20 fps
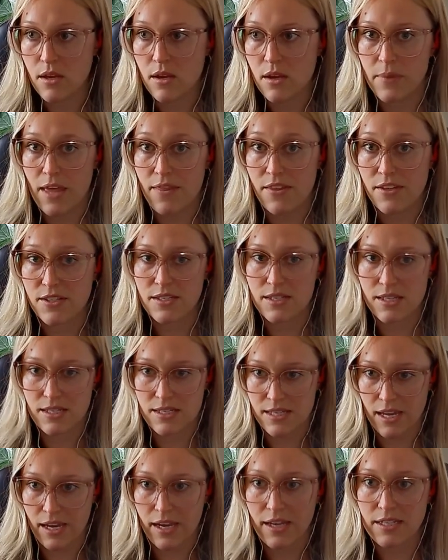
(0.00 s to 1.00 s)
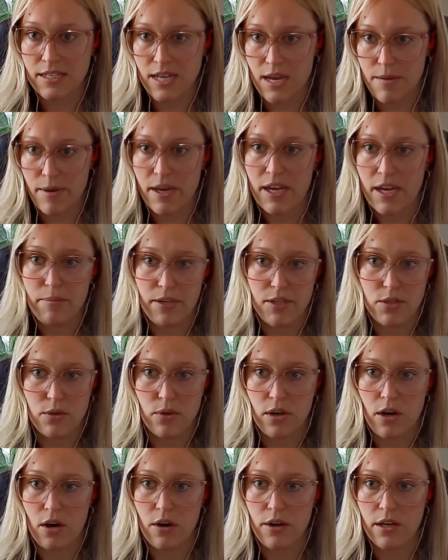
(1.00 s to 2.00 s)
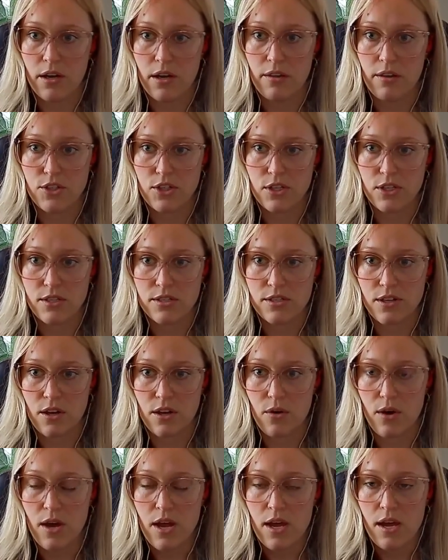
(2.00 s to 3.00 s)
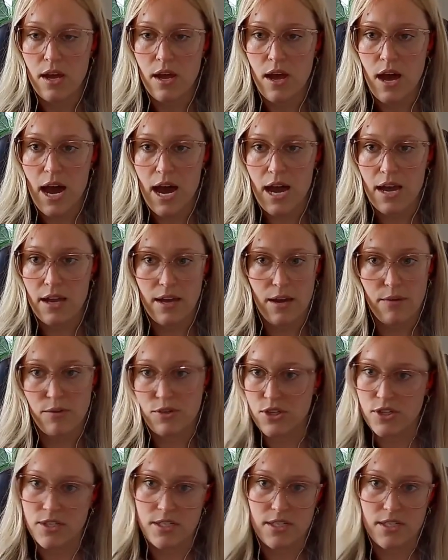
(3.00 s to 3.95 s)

and this is the second time I had been to a cardiologist. So I was just